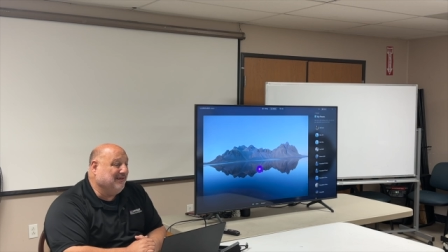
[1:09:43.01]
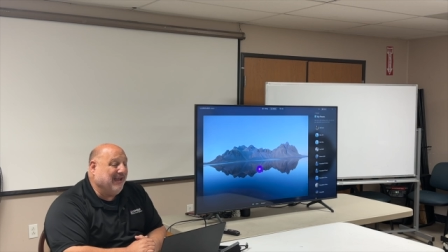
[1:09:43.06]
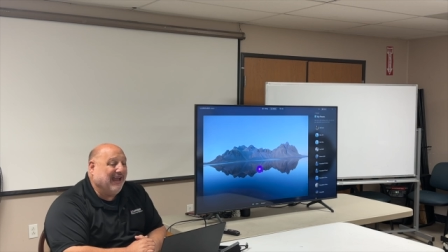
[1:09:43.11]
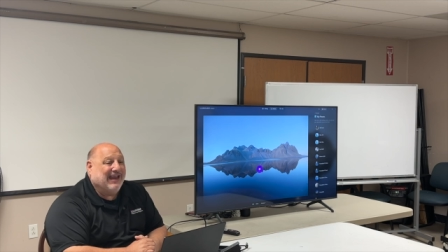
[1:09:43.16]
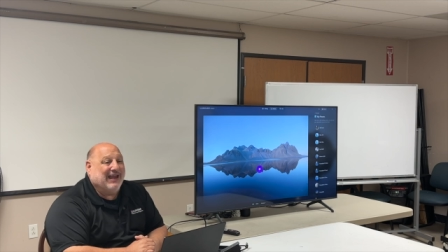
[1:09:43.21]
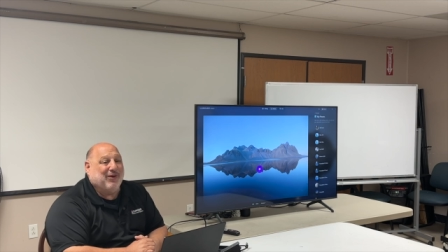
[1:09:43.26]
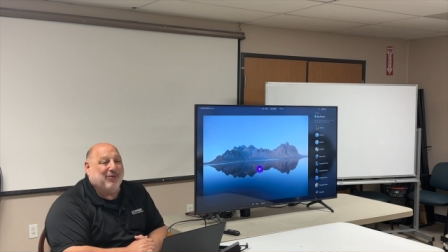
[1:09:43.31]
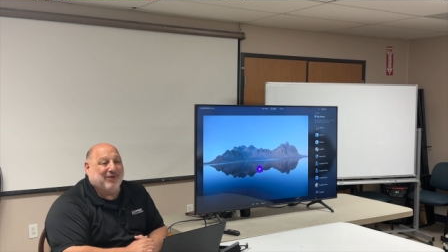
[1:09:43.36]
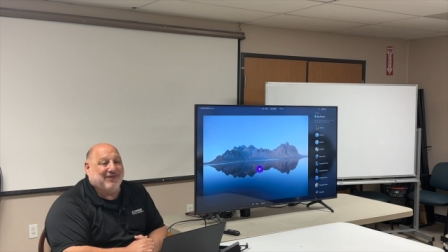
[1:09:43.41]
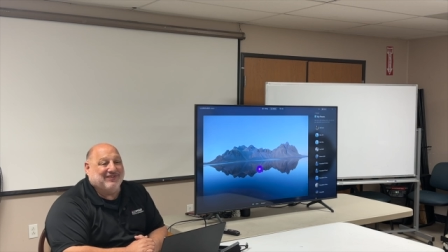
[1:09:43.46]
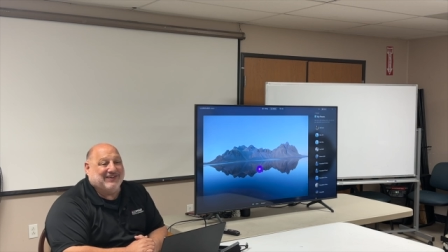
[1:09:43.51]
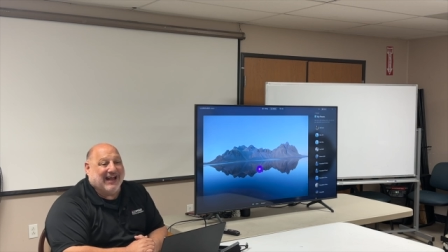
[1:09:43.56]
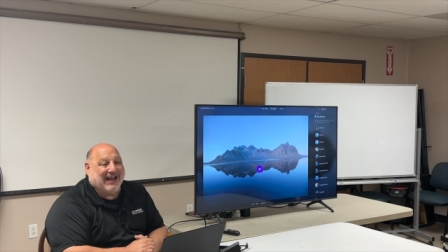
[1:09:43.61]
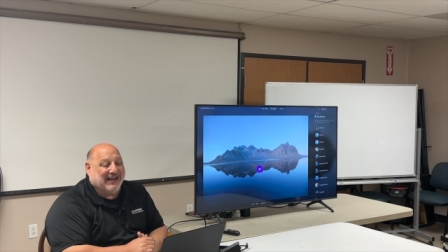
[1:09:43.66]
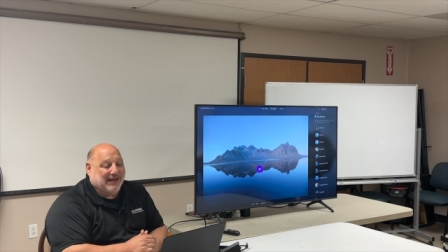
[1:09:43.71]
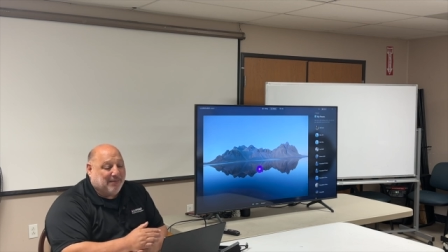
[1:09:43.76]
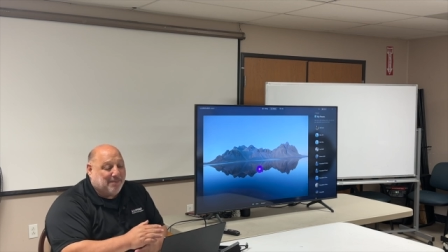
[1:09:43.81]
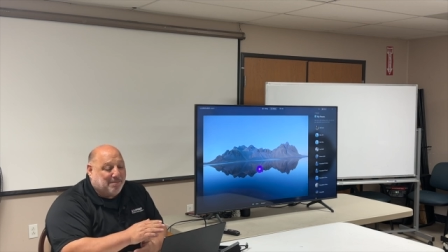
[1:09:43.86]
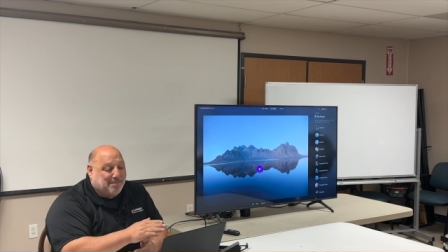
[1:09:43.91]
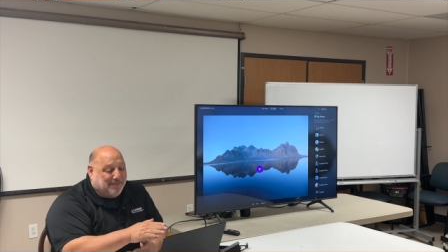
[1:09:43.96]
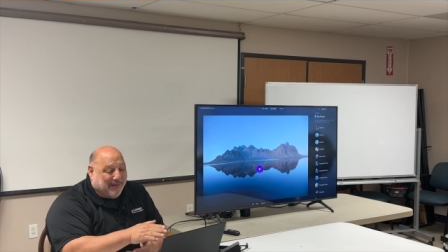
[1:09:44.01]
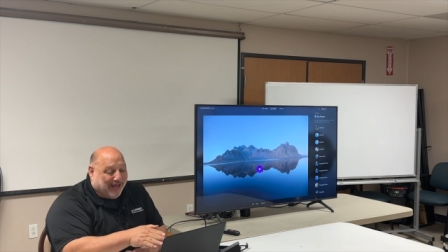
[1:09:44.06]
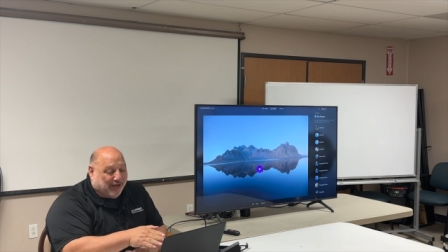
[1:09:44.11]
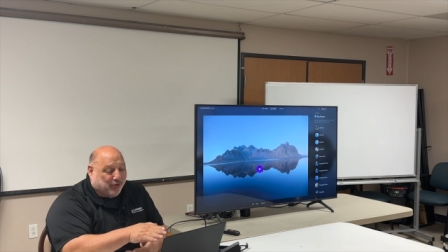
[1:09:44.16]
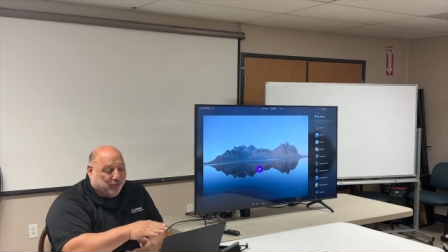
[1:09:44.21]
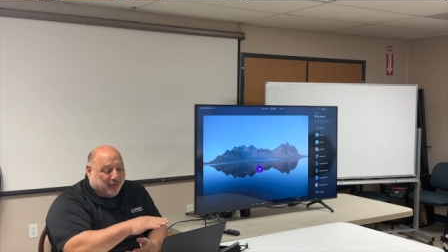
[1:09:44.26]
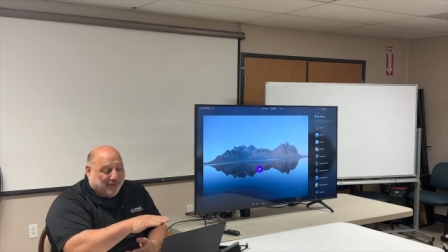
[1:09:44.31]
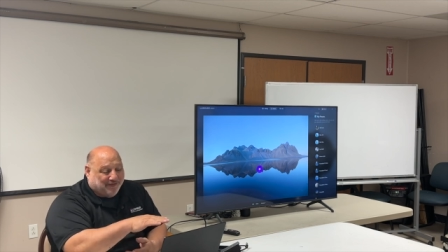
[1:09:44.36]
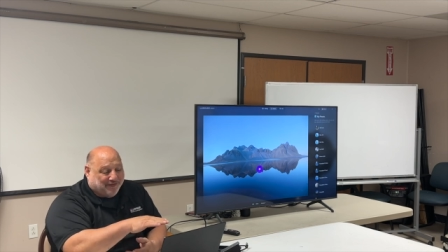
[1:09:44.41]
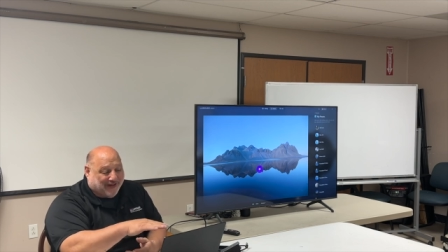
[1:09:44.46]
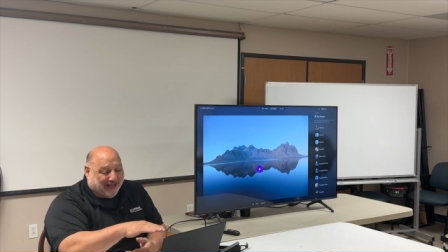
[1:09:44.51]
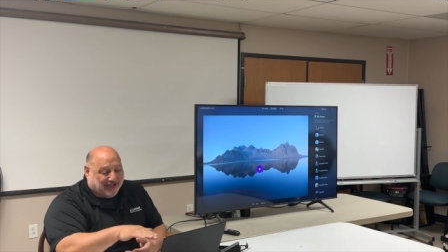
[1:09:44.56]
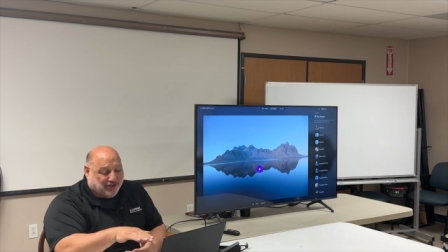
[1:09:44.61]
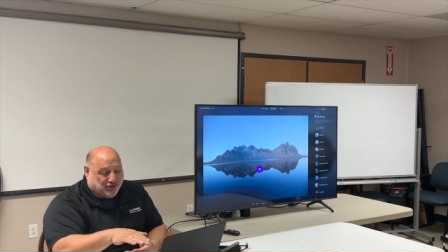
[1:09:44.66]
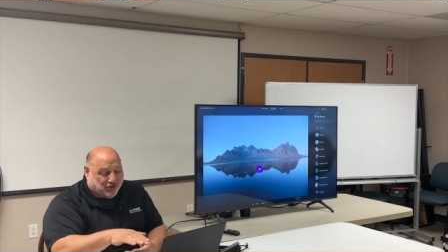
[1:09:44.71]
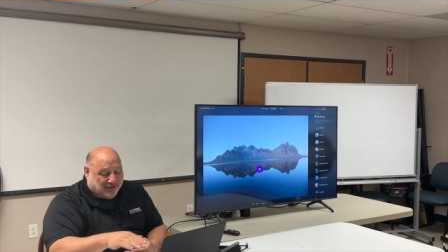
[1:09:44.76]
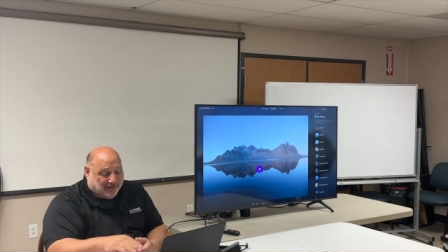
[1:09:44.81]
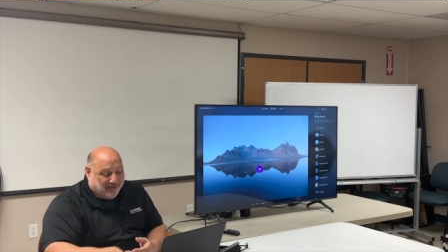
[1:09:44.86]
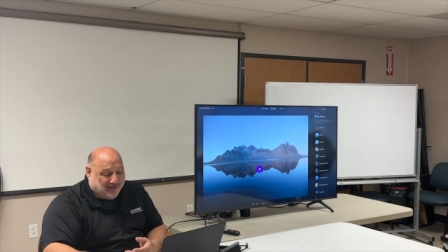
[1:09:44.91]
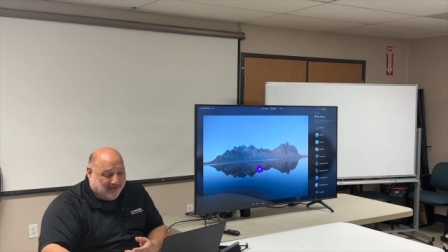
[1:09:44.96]
And I would have gotten a better
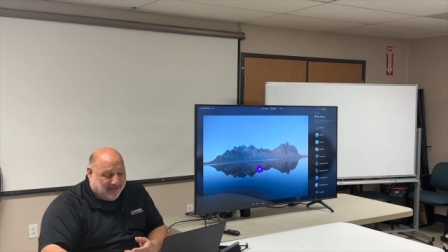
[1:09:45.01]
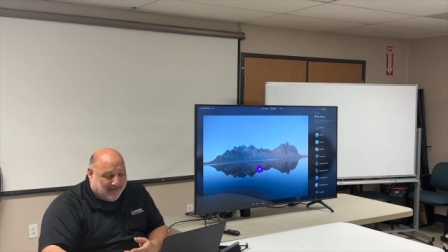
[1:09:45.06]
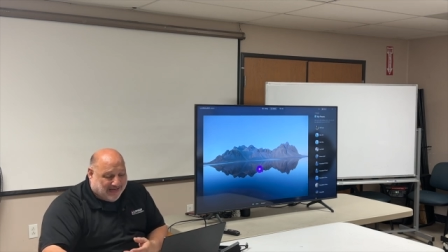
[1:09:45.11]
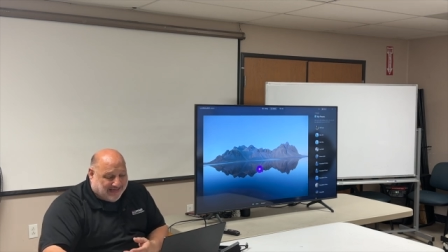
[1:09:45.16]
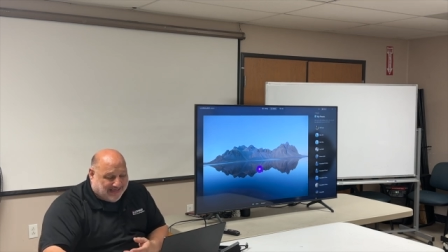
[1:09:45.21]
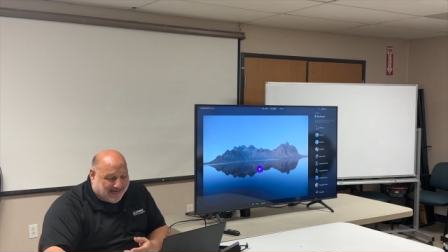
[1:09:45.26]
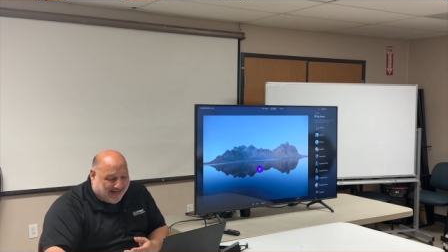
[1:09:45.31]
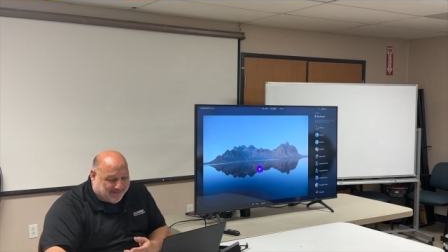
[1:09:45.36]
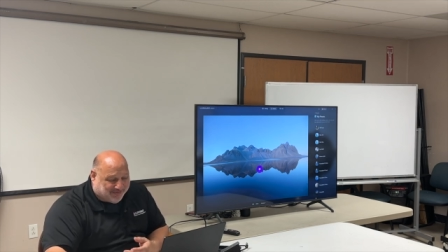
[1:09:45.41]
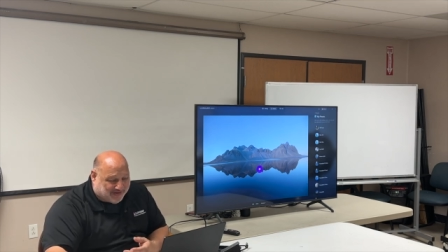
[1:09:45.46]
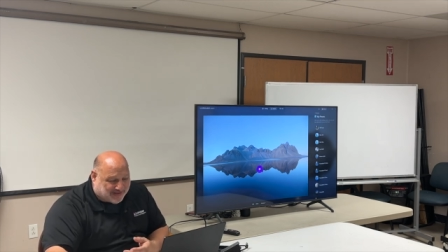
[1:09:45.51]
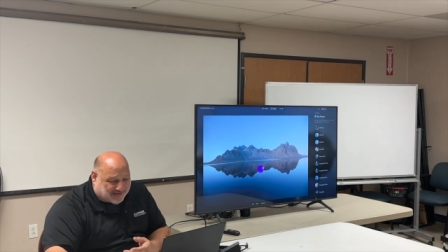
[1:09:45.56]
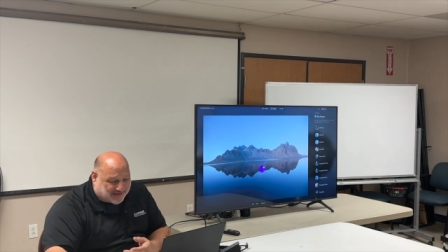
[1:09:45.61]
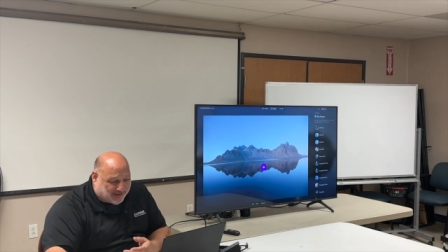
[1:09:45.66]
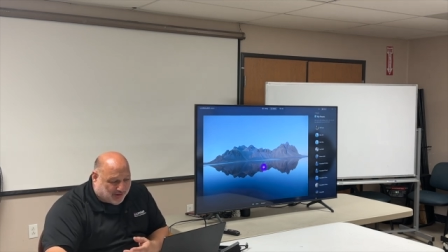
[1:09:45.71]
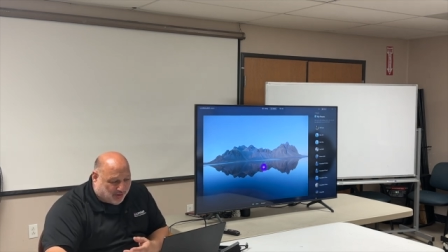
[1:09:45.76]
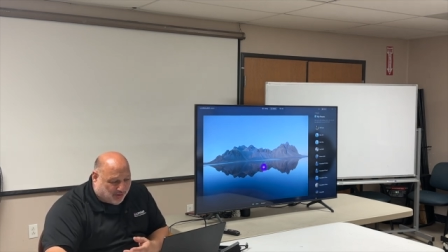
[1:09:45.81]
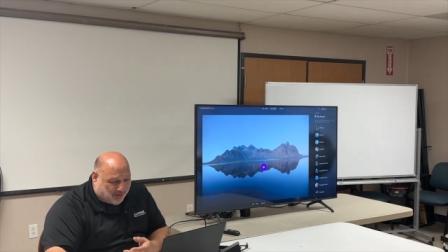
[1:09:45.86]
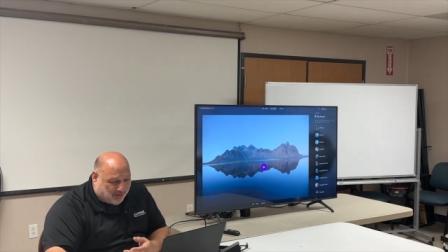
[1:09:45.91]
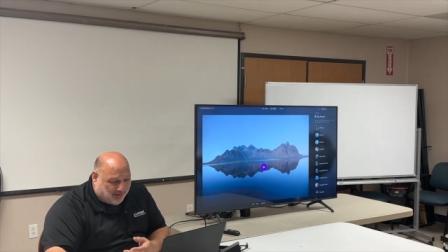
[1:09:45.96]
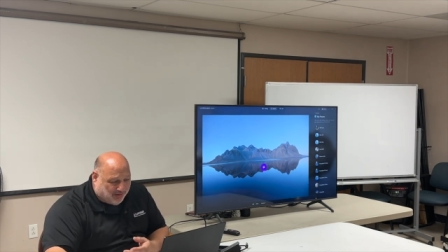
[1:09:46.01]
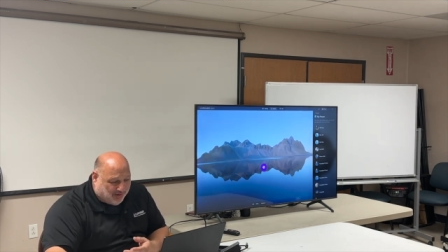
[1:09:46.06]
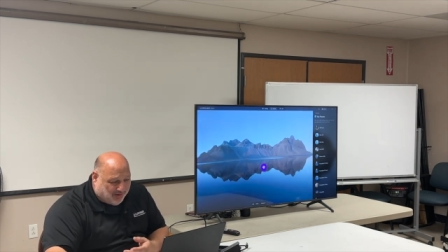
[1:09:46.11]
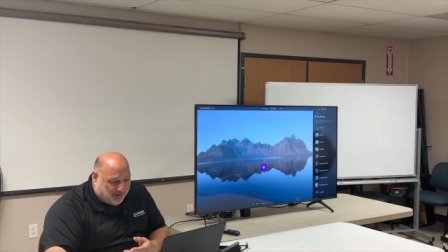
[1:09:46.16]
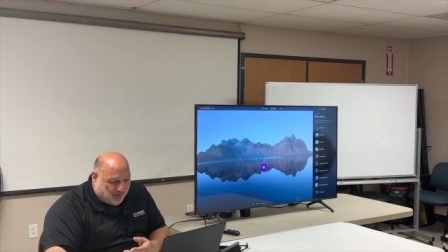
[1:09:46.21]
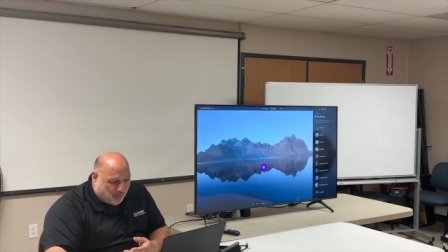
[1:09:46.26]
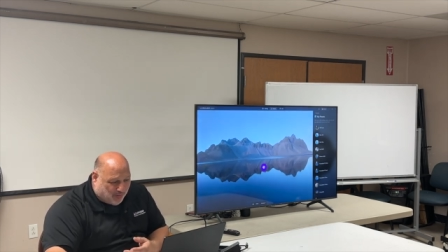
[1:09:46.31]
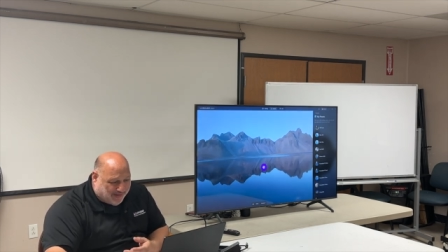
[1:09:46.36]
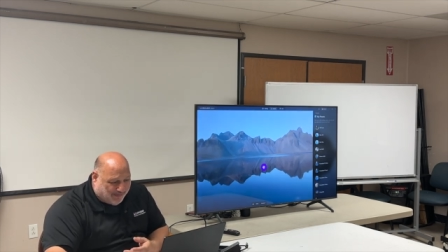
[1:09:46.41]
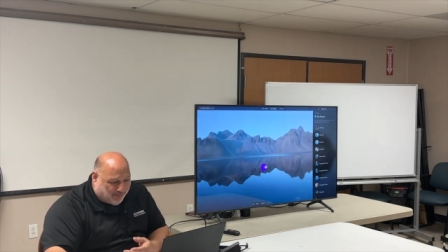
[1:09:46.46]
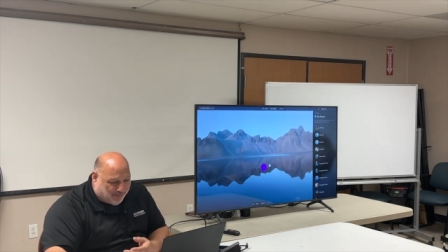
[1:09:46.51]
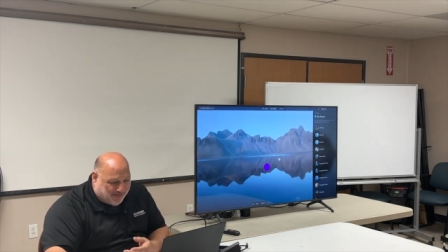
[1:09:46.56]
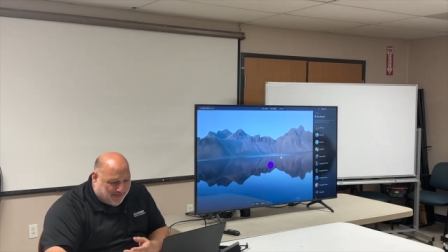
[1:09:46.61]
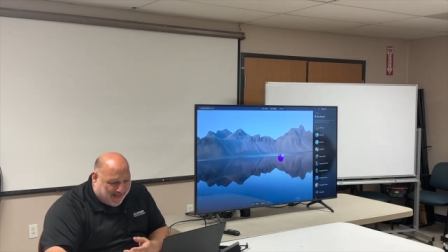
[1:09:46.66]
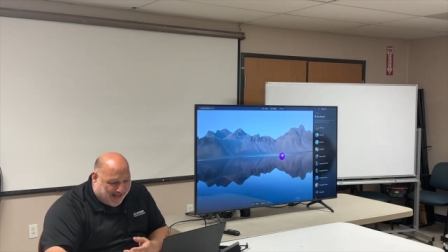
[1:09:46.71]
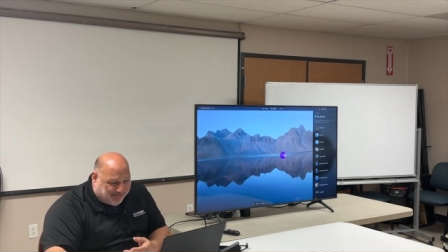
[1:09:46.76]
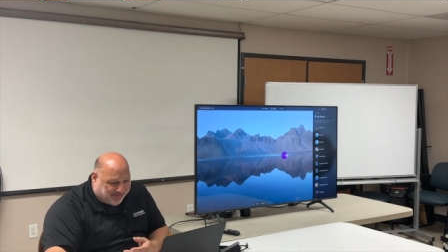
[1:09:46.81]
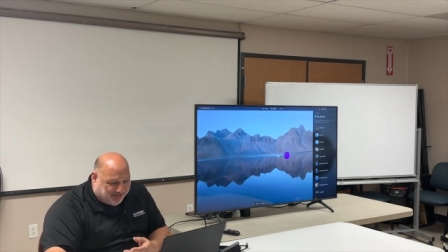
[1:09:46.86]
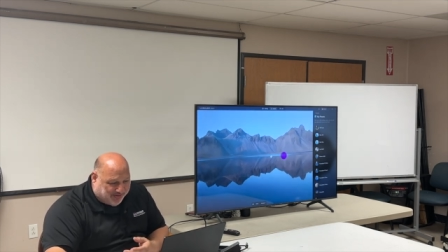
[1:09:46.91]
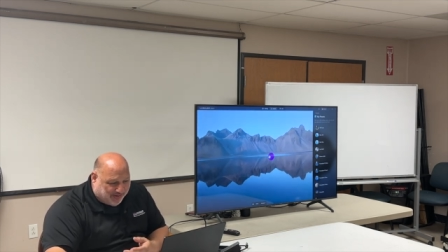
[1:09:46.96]
reflection, not this little whatever
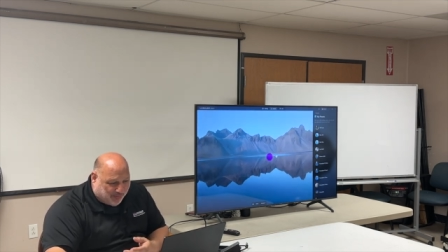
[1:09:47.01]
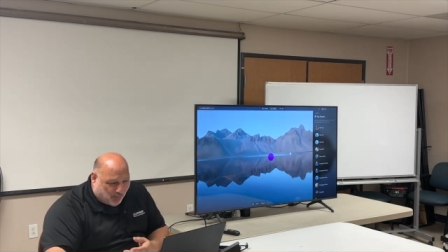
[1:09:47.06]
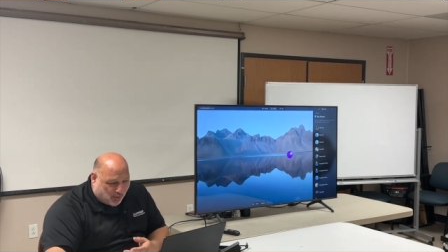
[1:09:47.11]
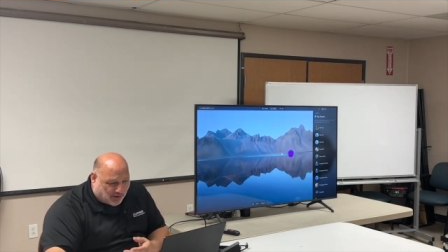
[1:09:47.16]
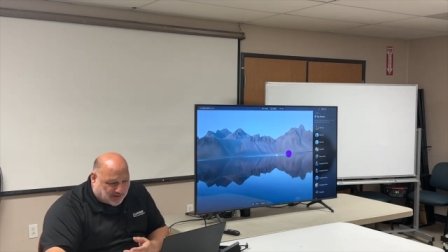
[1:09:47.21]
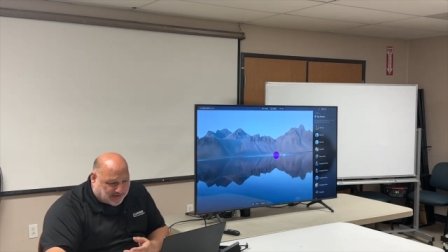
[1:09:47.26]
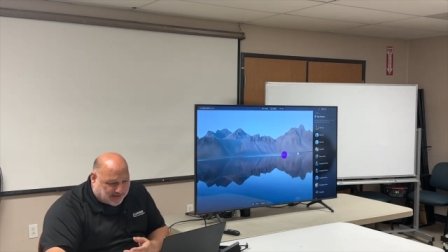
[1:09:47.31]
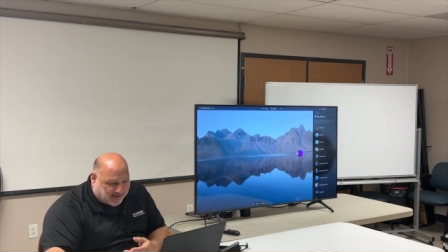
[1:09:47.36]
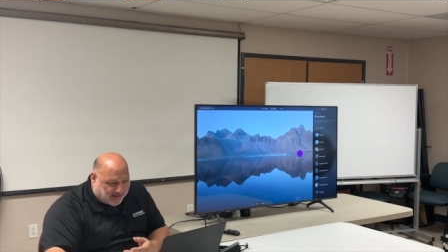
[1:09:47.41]
that thing was